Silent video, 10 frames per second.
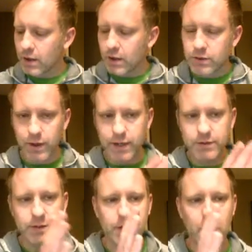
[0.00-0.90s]
so that
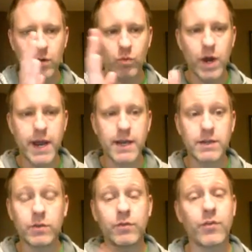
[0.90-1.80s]
it's just gone way
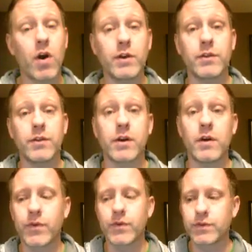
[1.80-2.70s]
too far to the
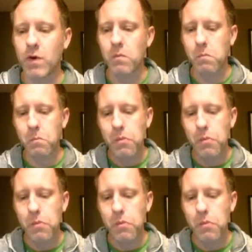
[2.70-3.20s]
comfort zone.